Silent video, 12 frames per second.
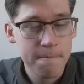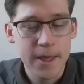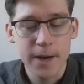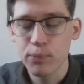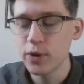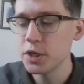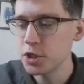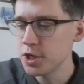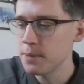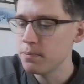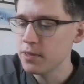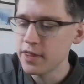An
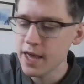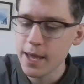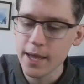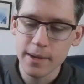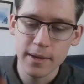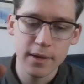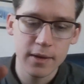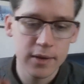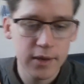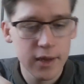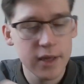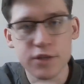apprenticeship,
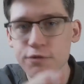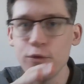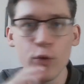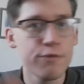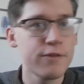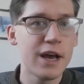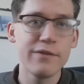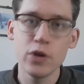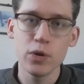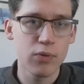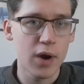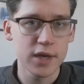it's a 4 to 5 year
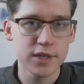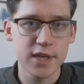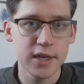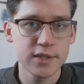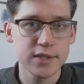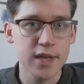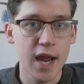process,